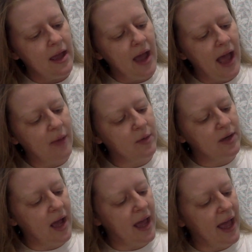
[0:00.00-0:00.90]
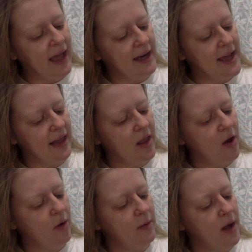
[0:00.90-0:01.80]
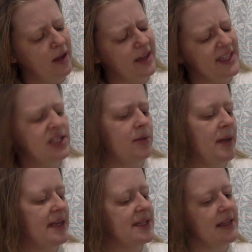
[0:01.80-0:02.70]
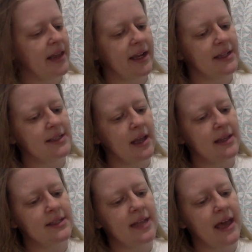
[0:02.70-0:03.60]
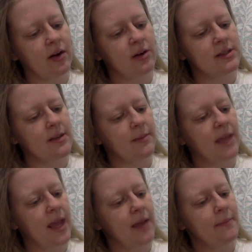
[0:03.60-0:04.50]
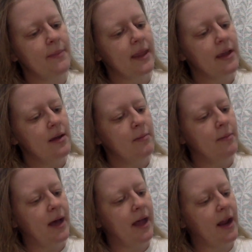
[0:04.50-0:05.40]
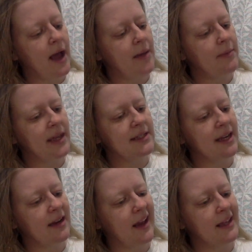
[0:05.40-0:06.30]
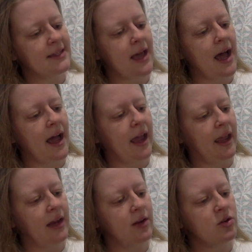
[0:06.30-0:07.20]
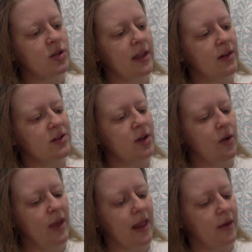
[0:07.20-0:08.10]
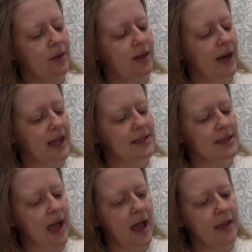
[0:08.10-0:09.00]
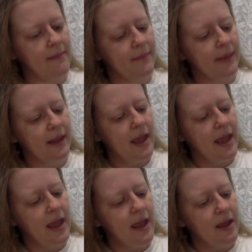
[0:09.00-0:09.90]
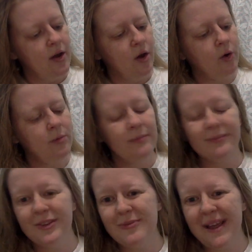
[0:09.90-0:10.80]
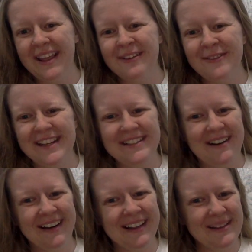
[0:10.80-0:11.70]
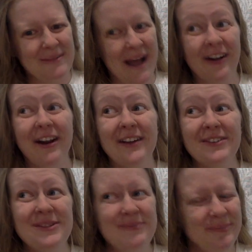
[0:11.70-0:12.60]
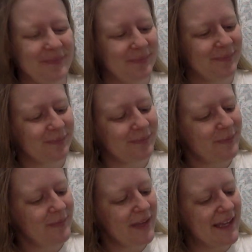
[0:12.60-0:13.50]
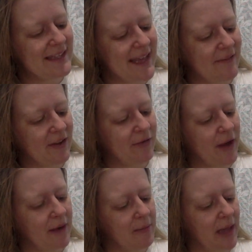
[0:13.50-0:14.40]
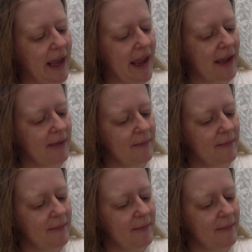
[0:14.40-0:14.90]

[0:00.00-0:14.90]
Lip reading: I would not add yellow unless you're painting like a sunset or something. But I'm painting a night sky, and usually there's no yellow in the night sky. Oh, you might hear my dog in the background. He's having fun playing.